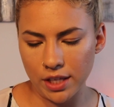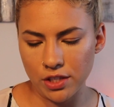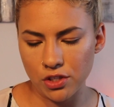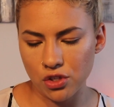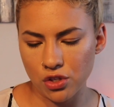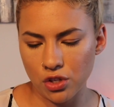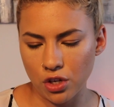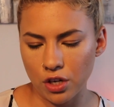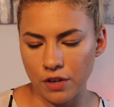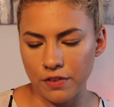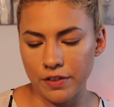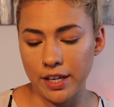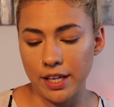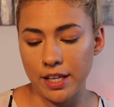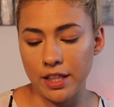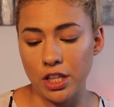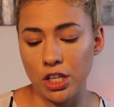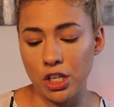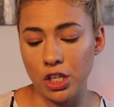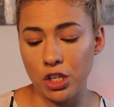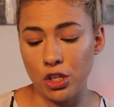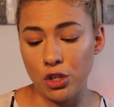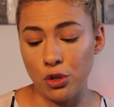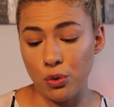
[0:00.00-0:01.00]
and served in
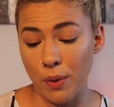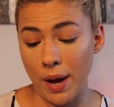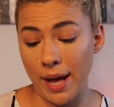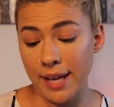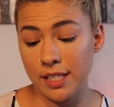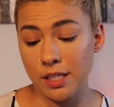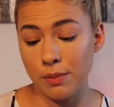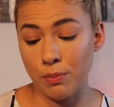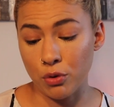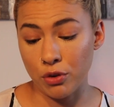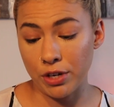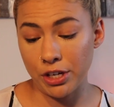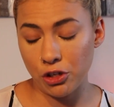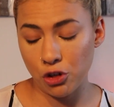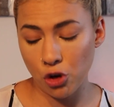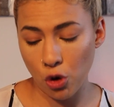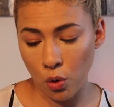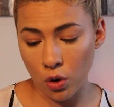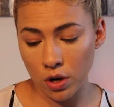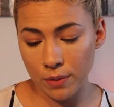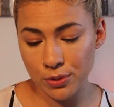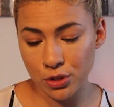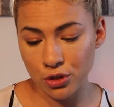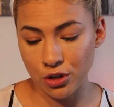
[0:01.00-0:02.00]
the U.S. Marine
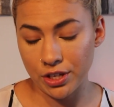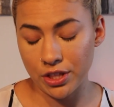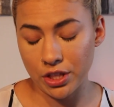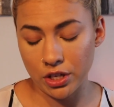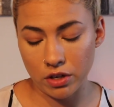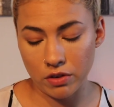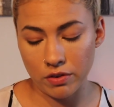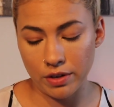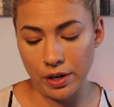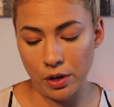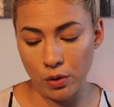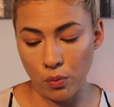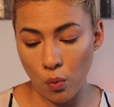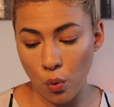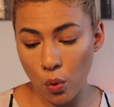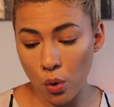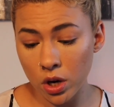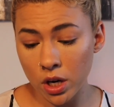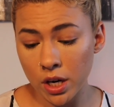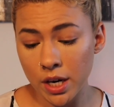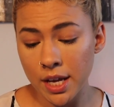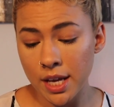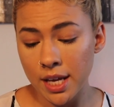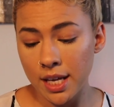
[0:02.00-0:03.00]
Corps during the Korean
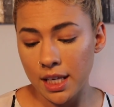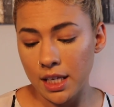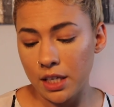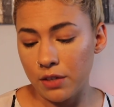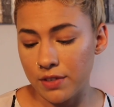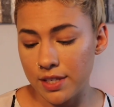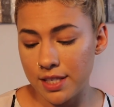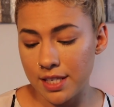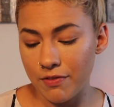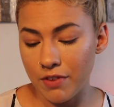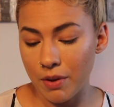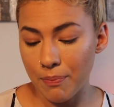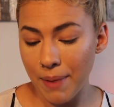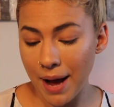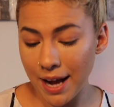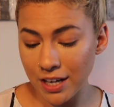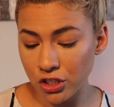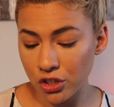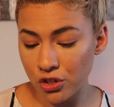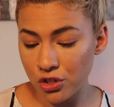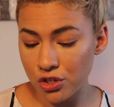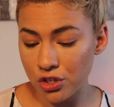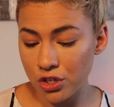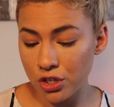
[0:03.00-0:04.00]
War. He received a
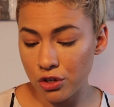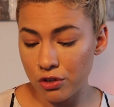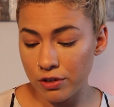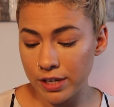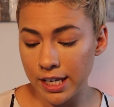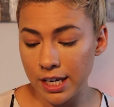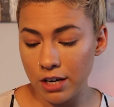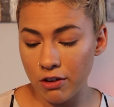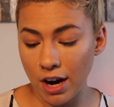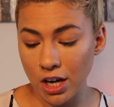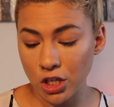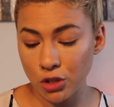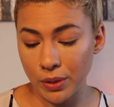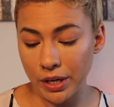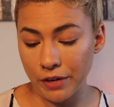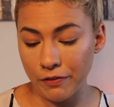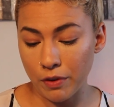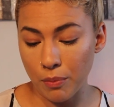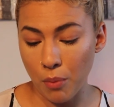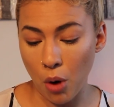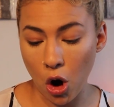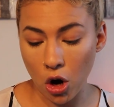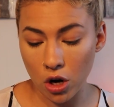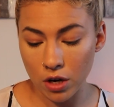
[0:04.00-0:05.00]
bachelor's degree graduating
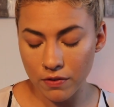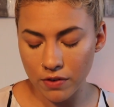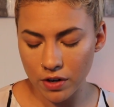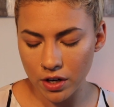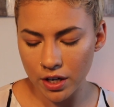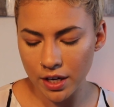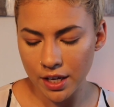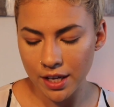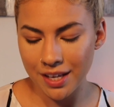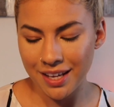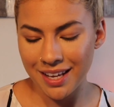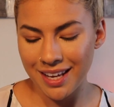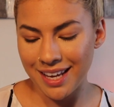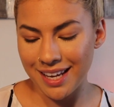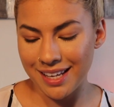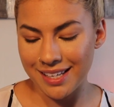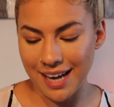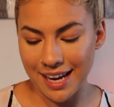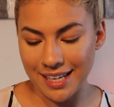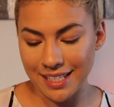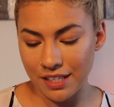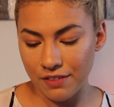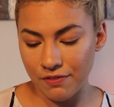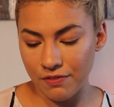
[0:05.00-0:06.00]
from Harvard in
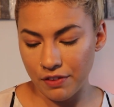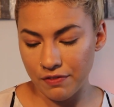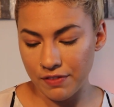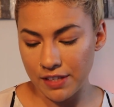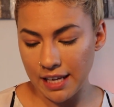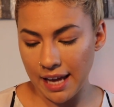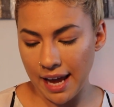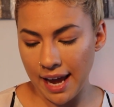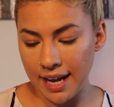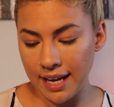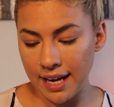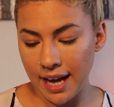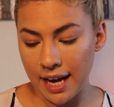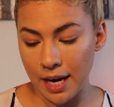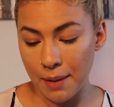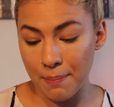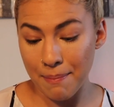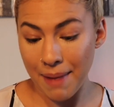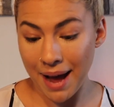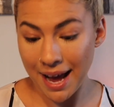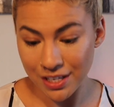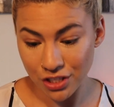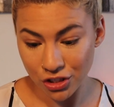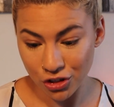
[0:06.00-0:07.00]
1958 and a
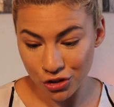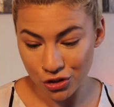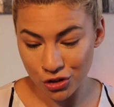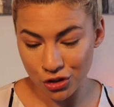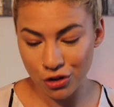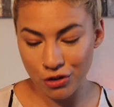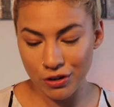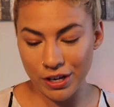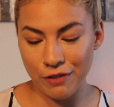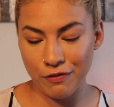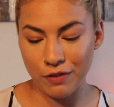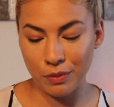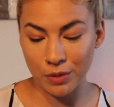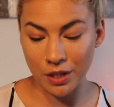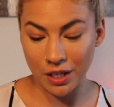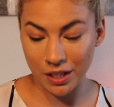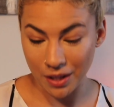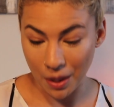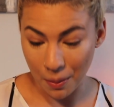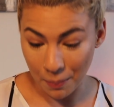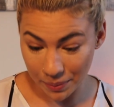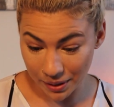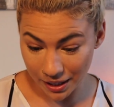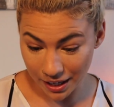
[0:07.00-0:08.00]
master's degree from
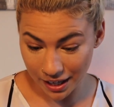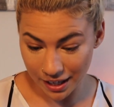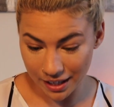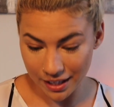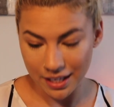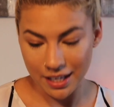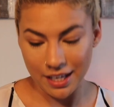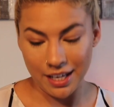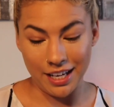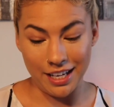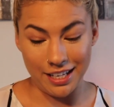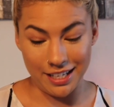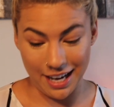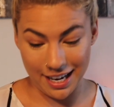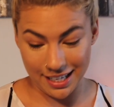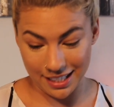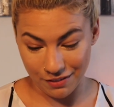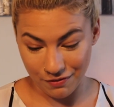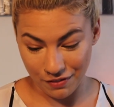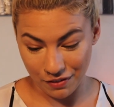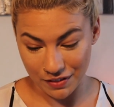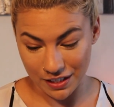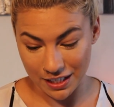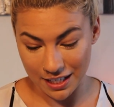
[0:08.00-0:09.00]
Columbia in
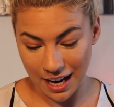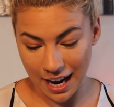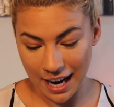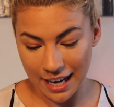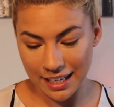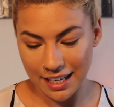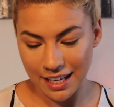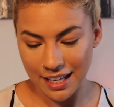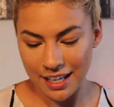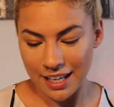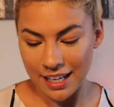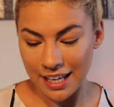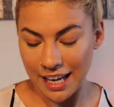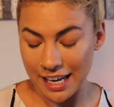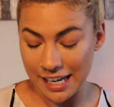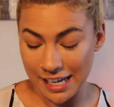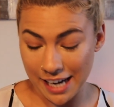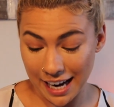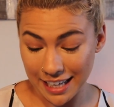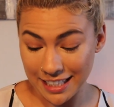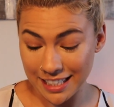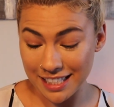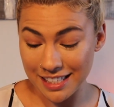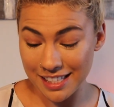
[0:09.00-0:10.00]
1959. In
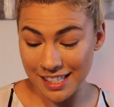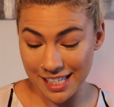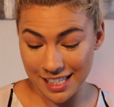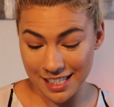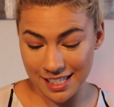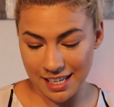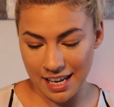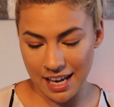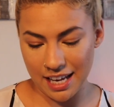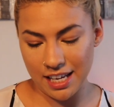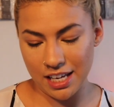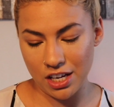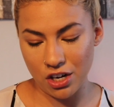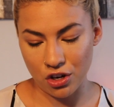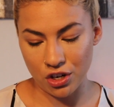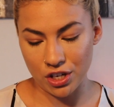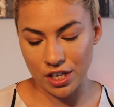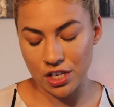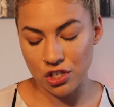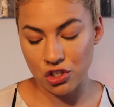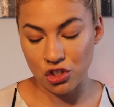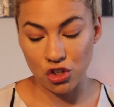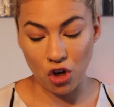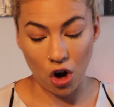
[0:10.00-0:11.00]
1968, he
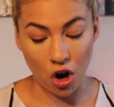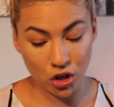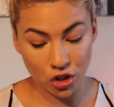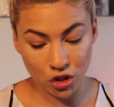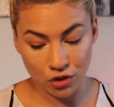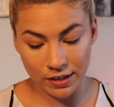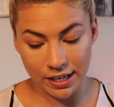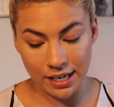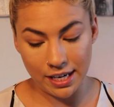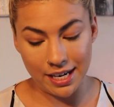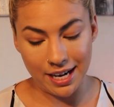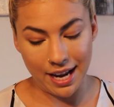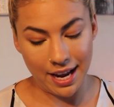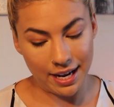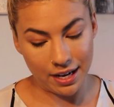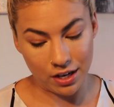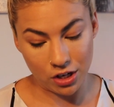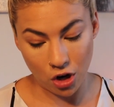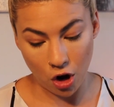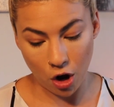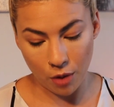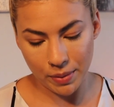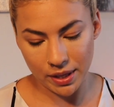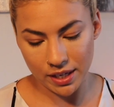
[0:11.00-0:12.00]
earned his doctorate in
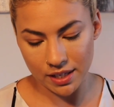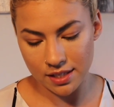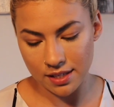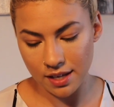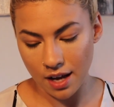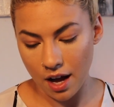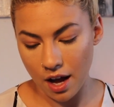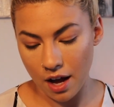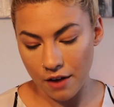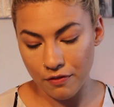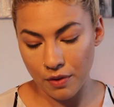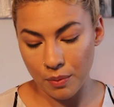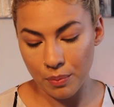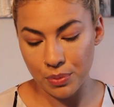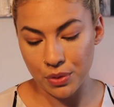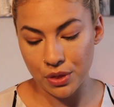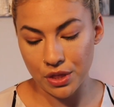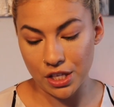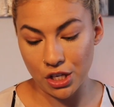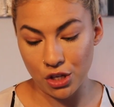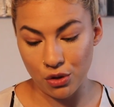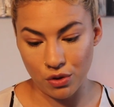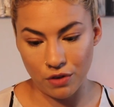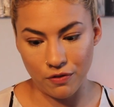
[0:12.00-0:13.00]
economics from
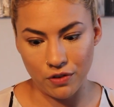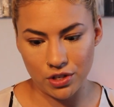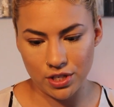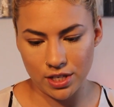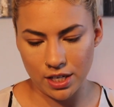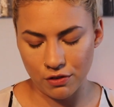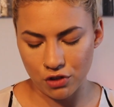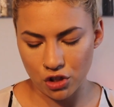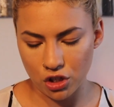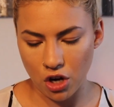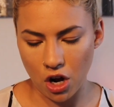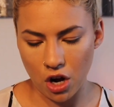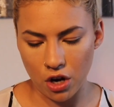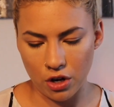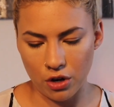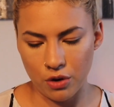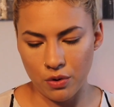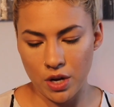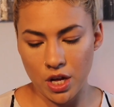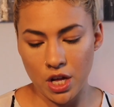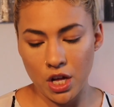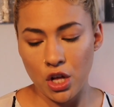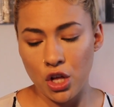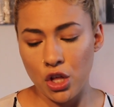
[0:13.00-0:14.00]
the University of
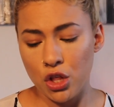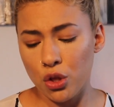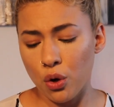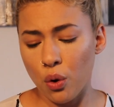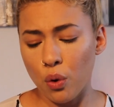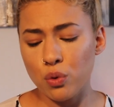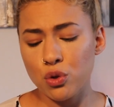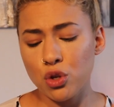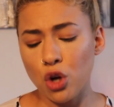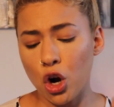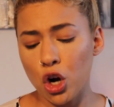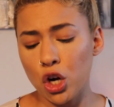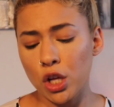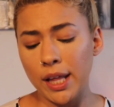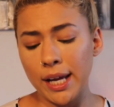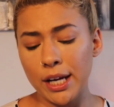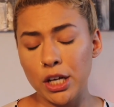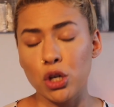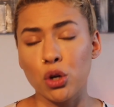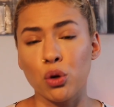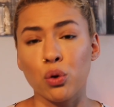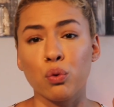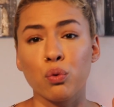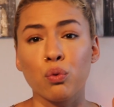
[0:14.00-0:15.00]
Chicago. Those are
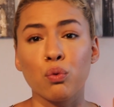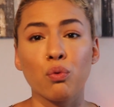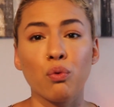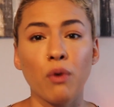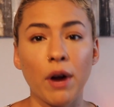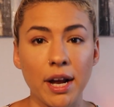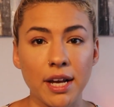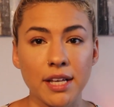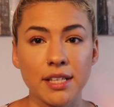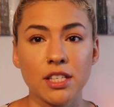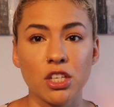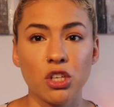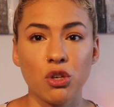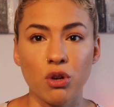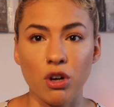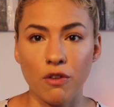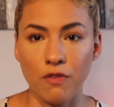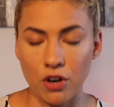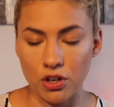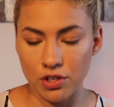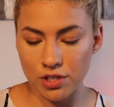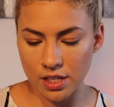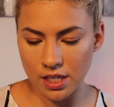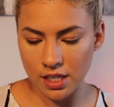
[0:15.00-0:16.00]
like crazy
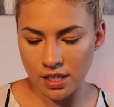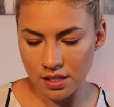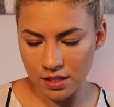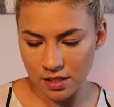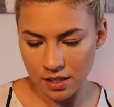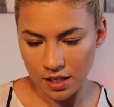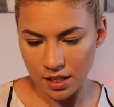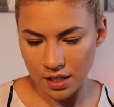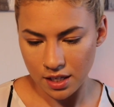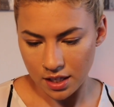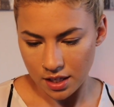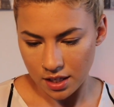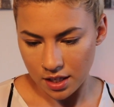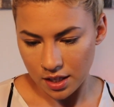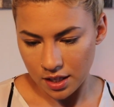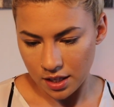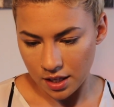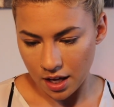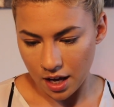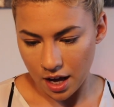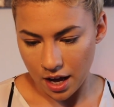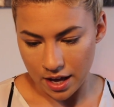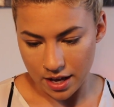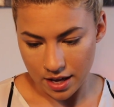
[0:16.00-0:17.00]
universities.
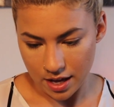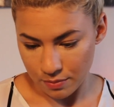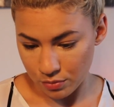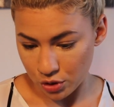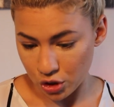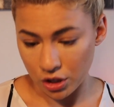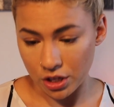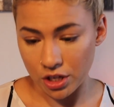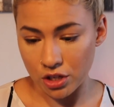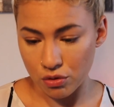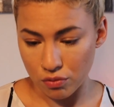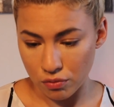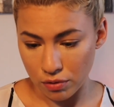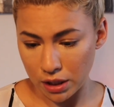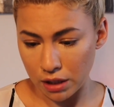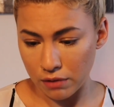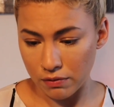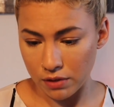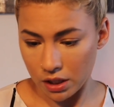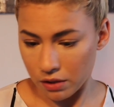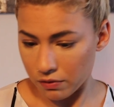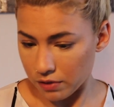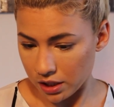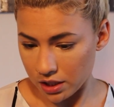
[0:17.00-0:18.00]
I'm sure he's really,
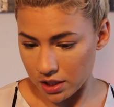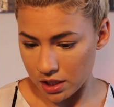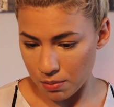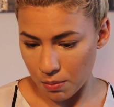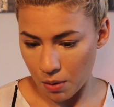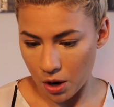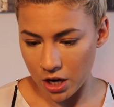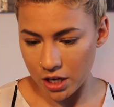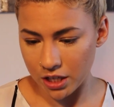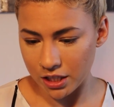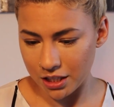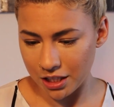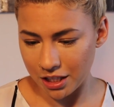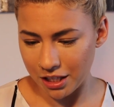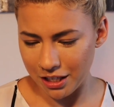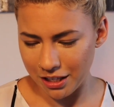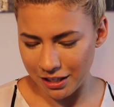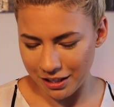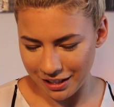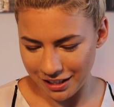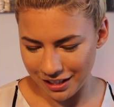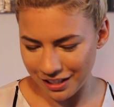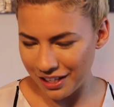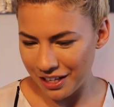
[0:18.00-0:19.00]
really, really smart.
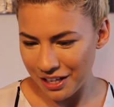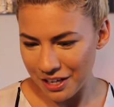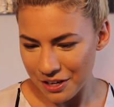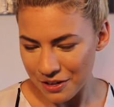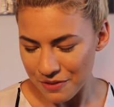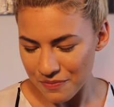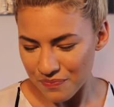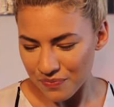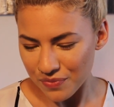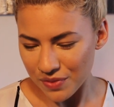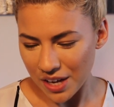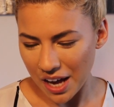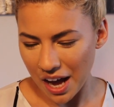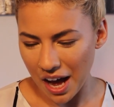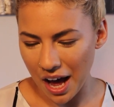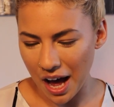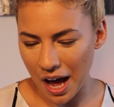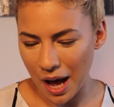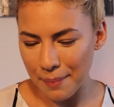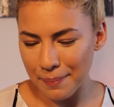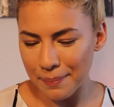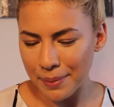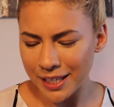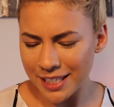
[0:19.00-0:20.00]

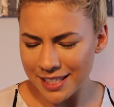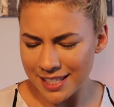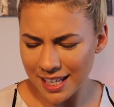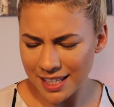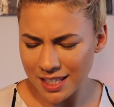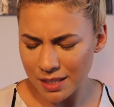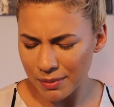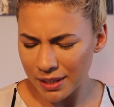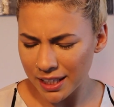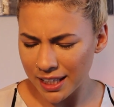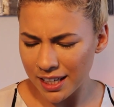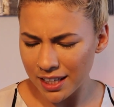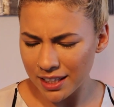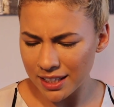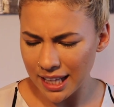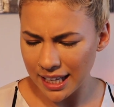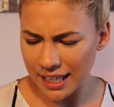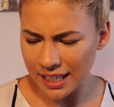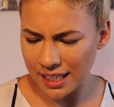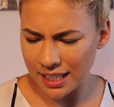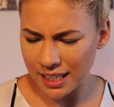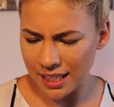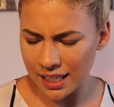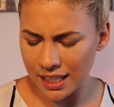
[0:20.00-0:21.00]
But it said something here
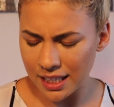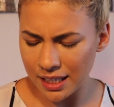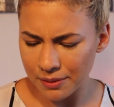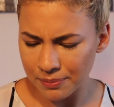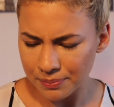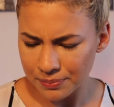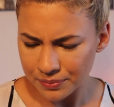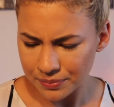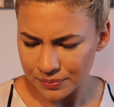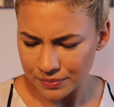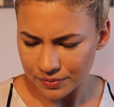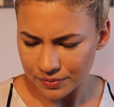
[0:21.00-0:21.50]
that he,